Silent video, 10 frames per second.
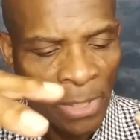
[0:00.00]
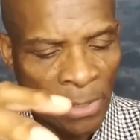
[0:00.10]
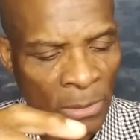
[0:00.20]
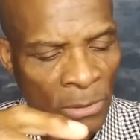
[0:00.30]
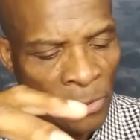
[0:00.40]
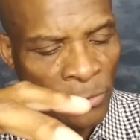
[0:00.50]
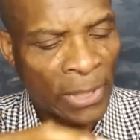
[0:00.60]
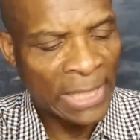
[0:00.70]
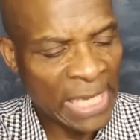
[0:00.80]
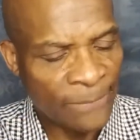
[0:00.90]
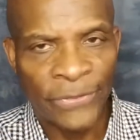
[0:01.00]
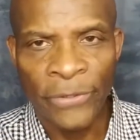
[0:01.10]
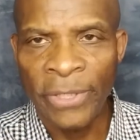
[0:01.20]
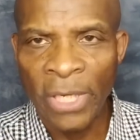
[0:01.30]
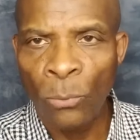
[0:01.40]
You leave it there
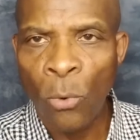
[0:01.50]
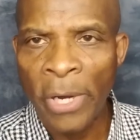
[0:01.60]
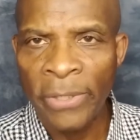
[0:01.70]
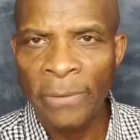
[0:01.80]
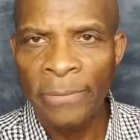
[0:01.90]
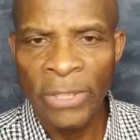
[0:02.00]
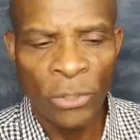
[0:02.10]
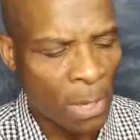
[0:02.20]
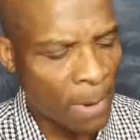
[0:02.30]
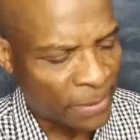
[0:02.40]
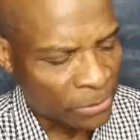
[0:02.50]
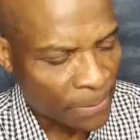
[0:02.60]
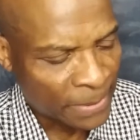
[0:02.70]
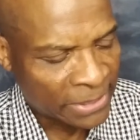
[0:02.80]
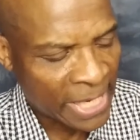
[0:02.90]
in that water, and you come up as a
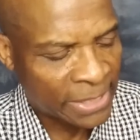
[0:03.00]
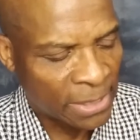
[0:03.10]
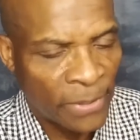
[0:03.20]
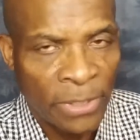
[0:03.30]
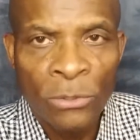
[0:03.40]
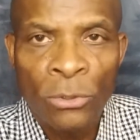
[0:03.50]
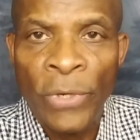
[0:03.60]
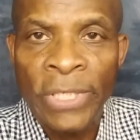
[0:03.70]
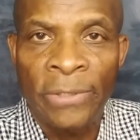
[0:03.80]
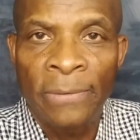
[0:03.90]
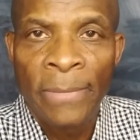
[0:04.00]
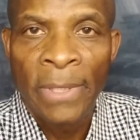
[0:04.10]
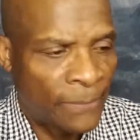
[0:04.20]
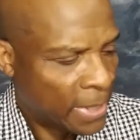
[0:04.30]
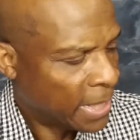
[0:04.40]
representation of a new creature
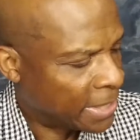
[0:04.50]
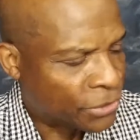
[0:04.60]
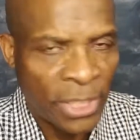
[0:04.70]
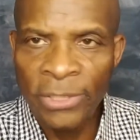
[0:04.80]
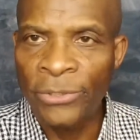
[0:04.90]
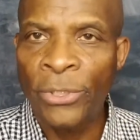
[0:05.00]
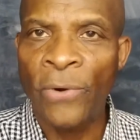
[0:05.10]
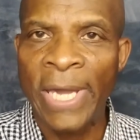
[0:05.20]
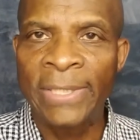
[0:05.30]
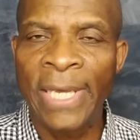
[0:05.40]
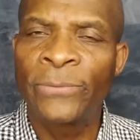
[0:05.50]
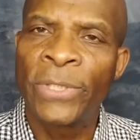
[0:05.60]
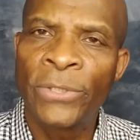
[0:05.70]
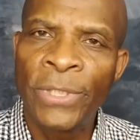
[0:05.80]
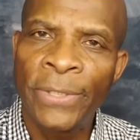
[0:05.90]
in Jesus Christ. That's what
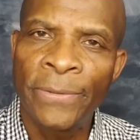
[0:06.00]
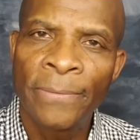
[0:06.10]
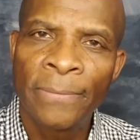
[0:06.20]
you do.